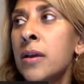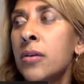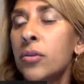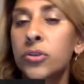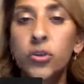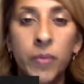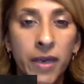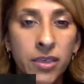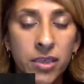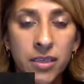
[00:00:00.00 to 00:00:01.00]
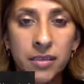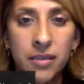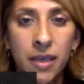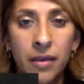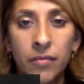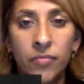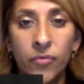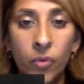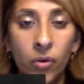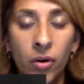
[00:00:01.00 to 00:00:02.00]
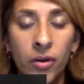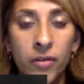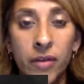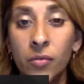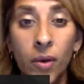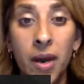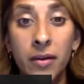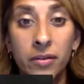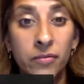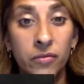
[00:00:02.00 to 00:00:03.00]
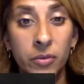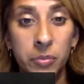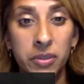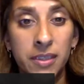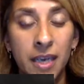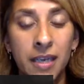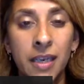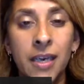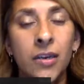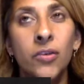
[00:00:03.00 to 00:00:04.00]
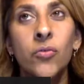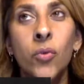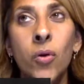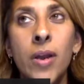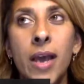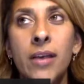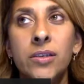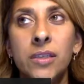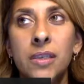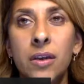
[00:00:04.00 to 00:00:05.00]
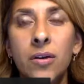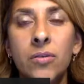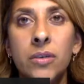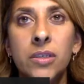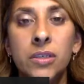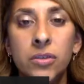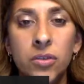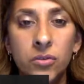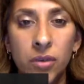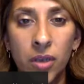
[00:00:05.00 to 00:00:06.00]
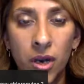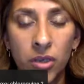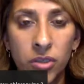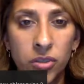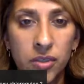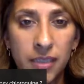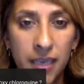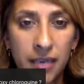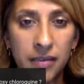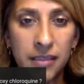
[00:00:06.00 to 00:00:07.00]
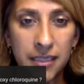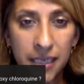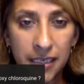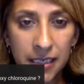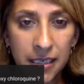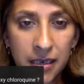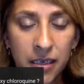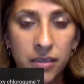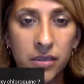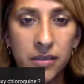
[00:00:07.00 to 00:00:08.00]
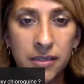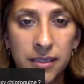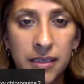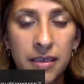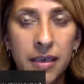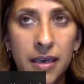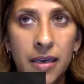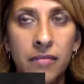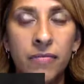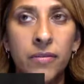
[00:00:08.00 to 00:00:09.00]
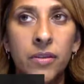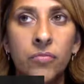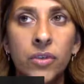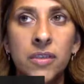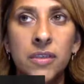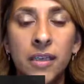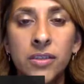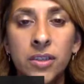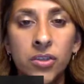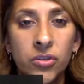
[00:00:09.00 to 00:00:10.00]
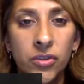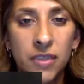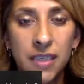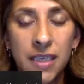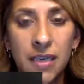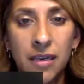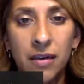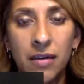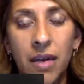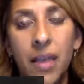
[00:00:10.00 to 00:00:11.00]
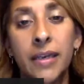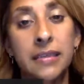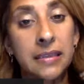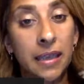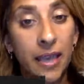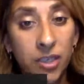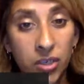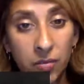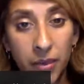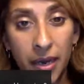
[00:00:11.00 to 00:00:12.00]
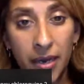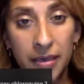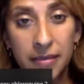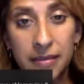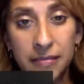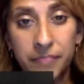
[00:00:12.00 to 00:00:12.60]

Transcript: or 2 patients out of 4, and you think, wow, it's 50%, you won't actually know until you do a larger scale study to see if the results that you're seeing are not like a selection bias,